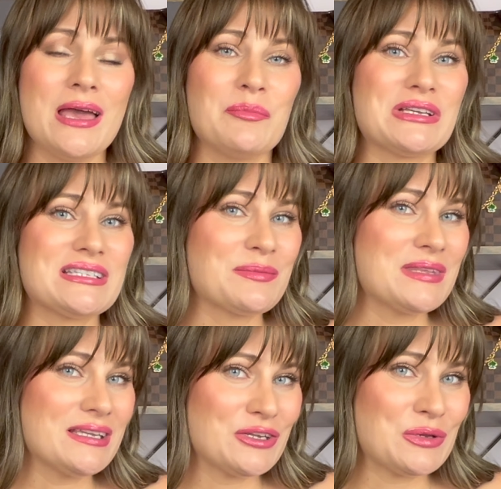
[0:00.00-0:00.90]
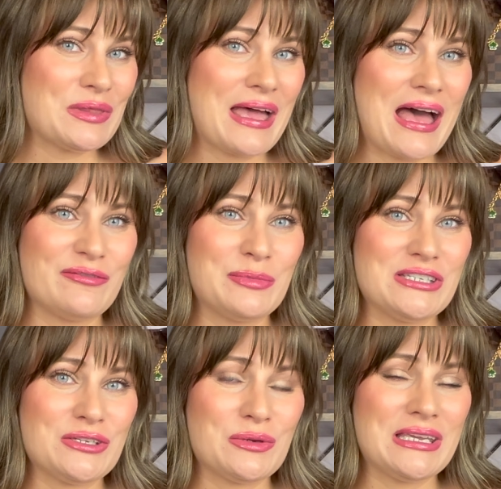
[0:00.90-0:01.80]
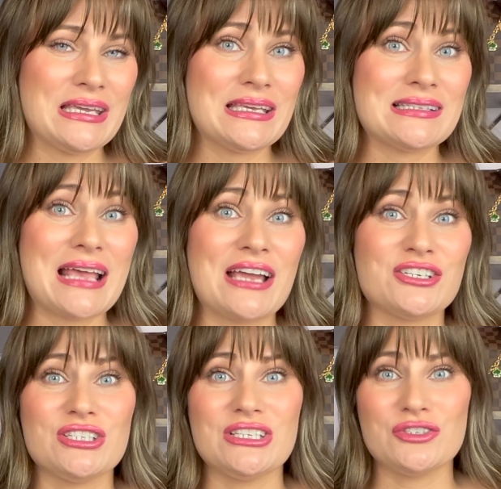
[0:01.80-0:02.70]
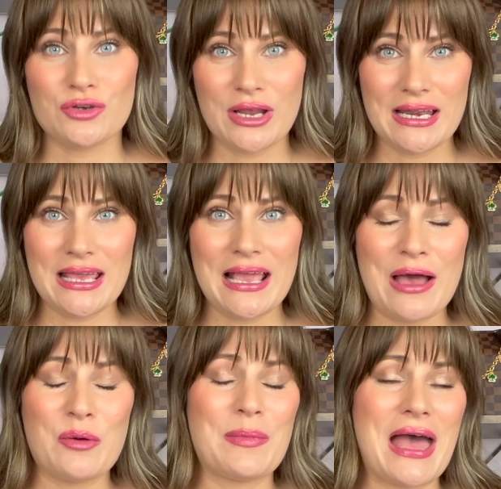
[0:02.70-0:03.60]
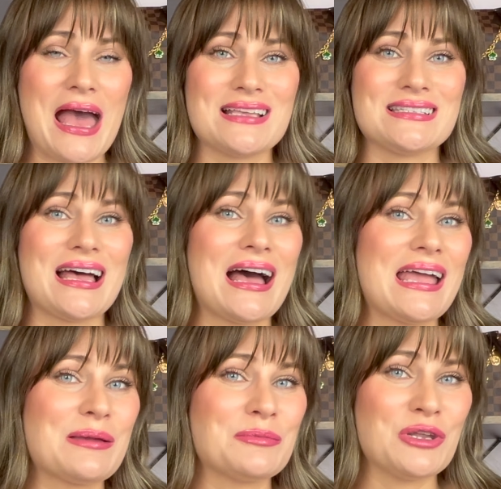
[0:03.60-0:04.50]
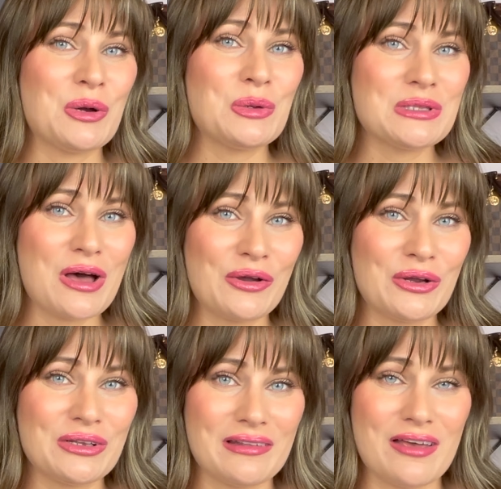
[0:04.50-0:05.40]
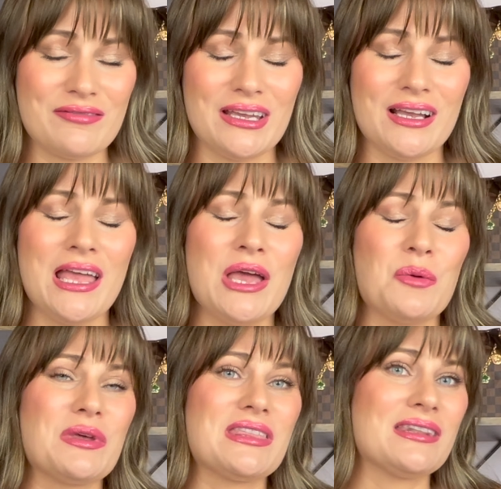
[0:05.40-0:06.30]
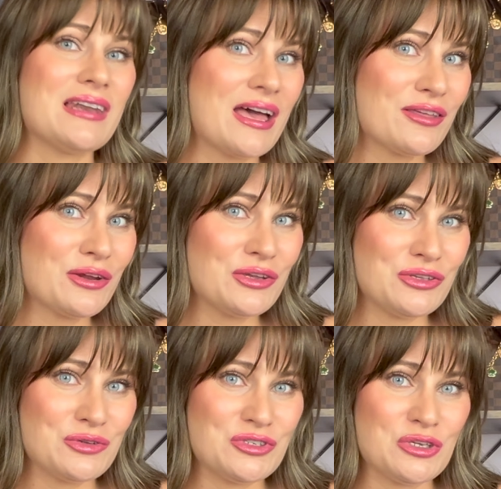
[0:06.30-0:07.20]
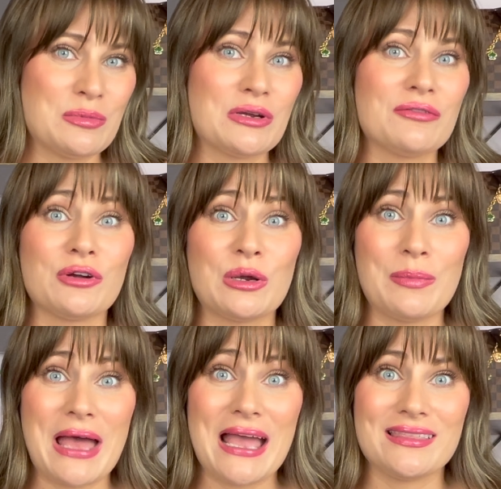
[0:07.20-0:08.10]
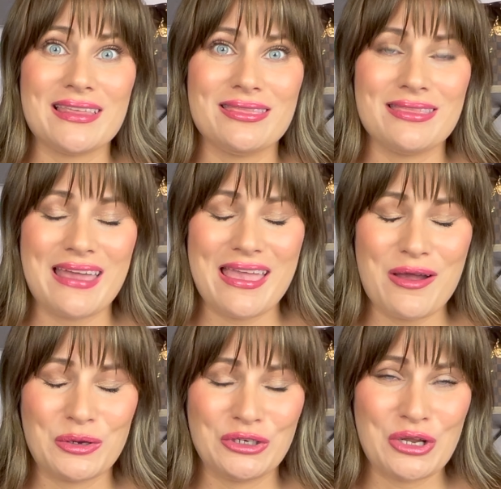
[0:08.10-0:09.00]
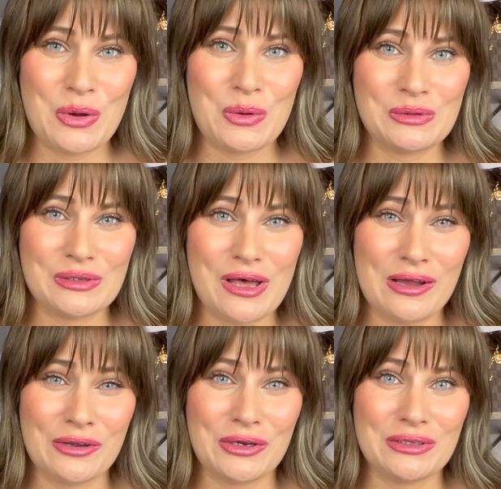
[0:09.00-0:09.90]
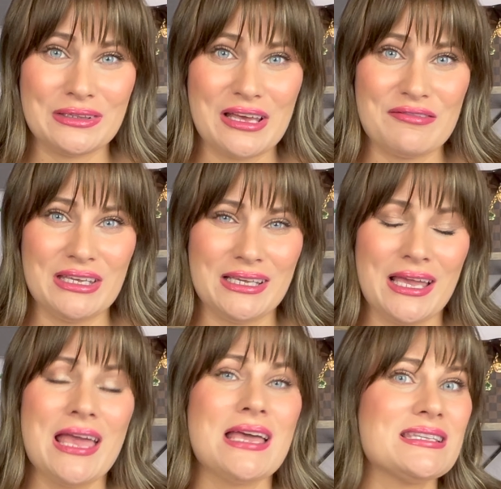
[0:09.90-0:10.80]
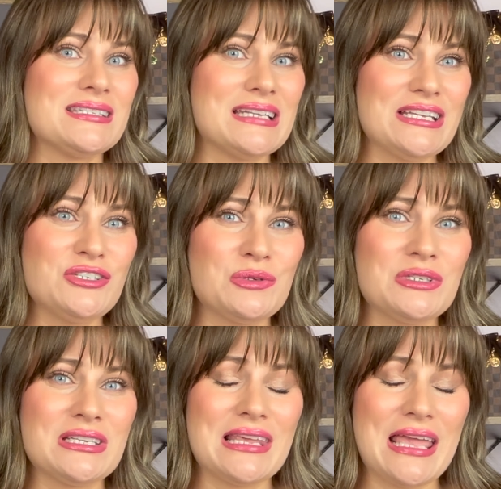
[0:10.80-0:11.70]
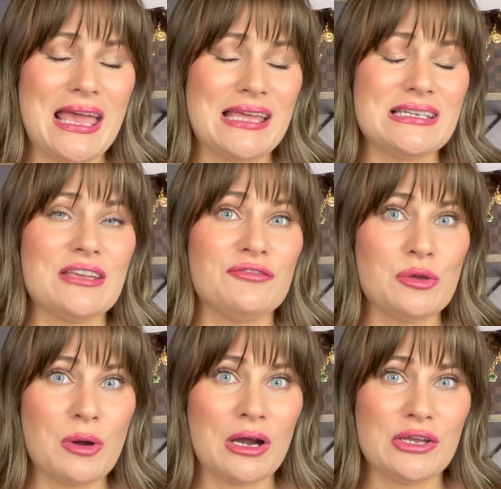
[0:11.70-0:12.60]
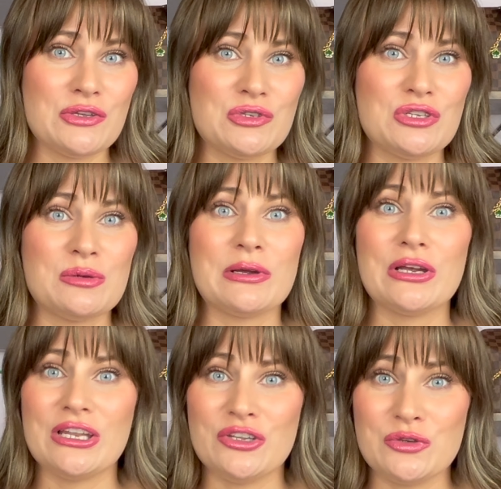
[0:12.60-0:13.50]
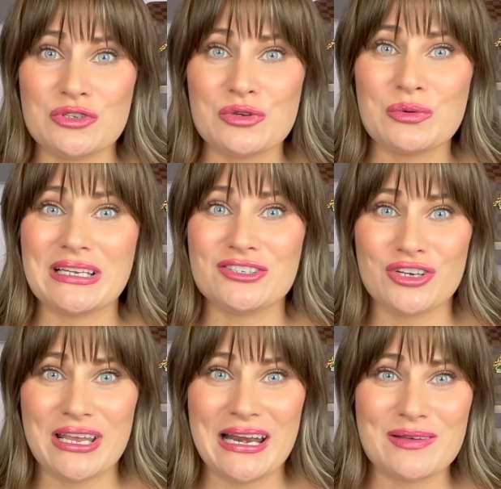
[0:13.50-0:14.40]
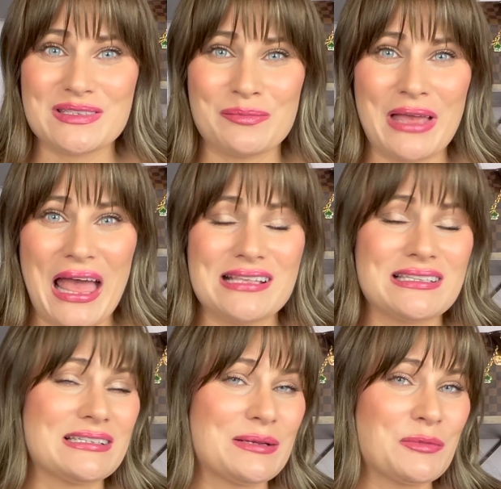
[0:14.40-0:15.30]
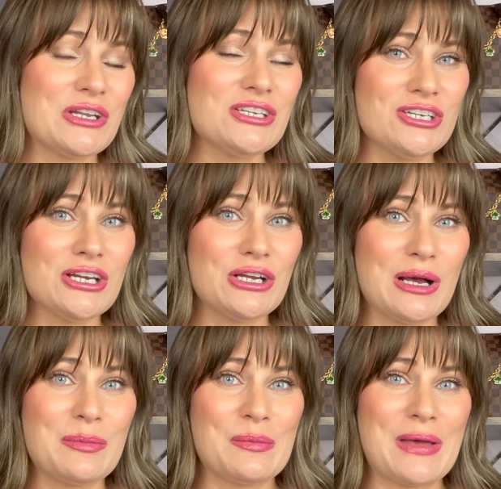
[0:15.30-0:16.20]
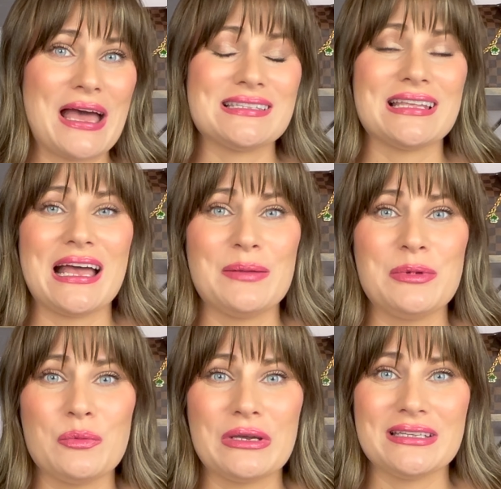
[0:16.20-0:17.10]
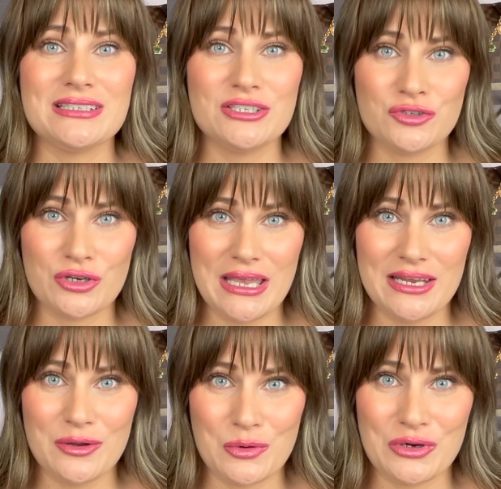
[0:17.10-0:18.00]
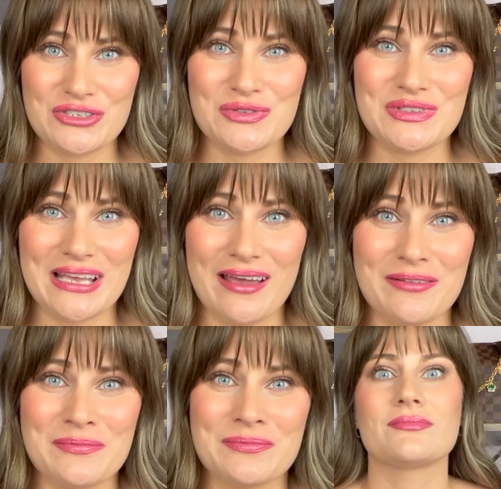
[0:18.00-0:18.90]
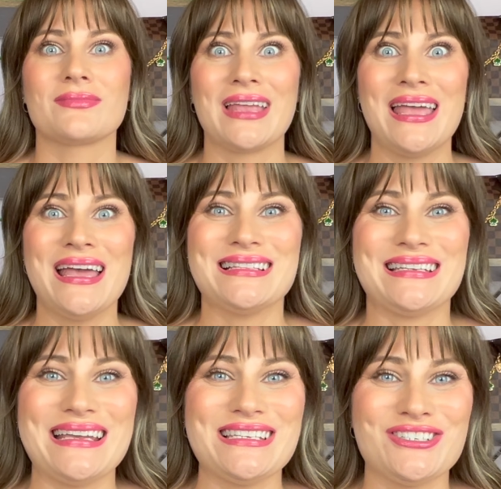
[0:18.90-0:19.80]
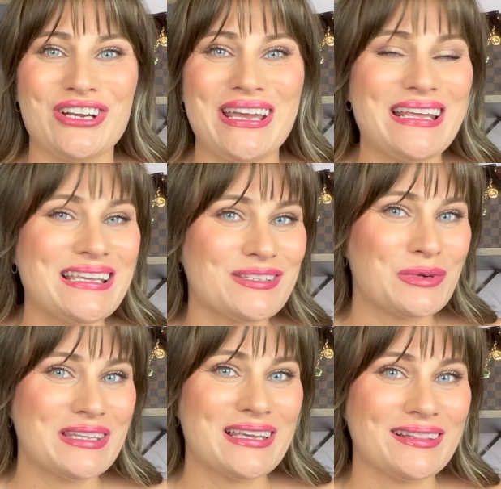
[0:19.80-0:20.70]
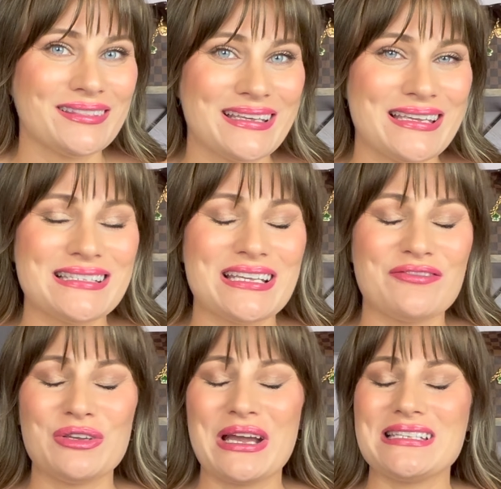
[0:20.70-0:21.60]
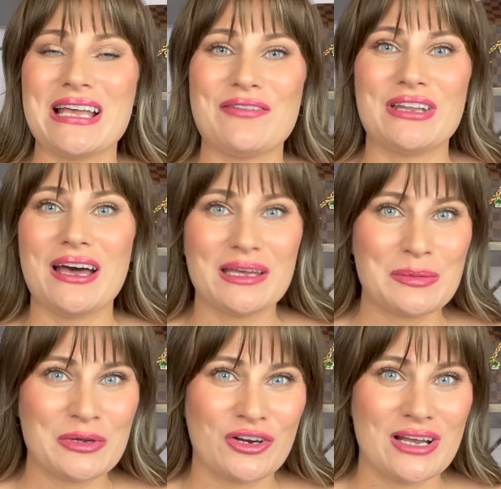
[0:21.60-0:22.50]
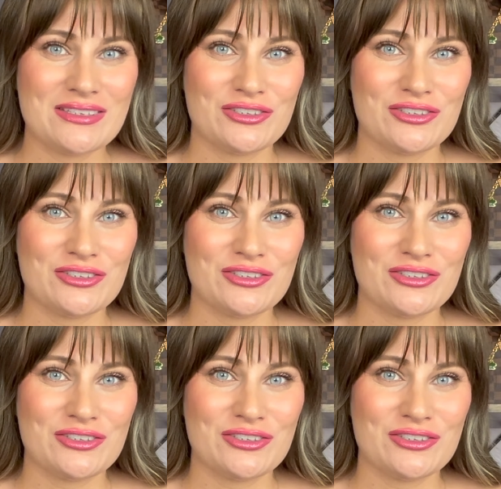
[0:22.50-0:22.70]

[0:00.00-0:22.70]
But something new that I've been doing is actually trading out bags that I am no longer loving with another YouTuber for a bag that they are no longer loving. Stay tuned to the end if you are a YouTuber and you do want to trade out some bags because I'm going to share a couple bags that I'd be willing to trade or to sell. Today's trade is with Liz. If you guys have not come across her